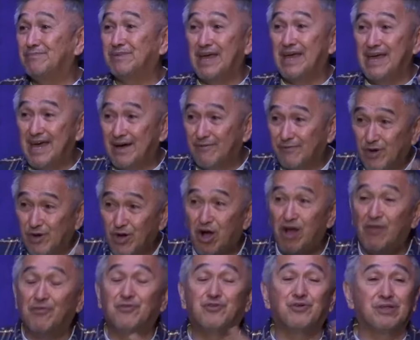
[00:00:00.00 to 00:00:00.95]
They have
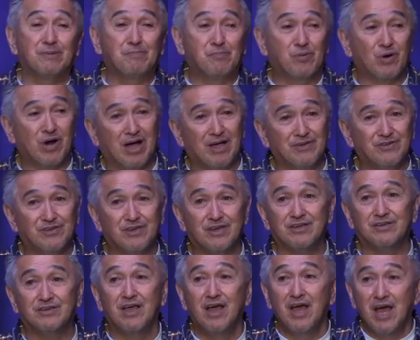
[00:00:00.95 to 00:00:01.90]
gone through the
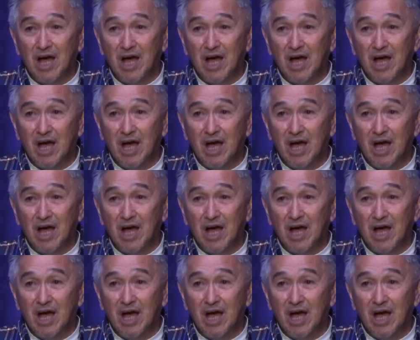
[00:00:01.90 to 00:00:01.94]
process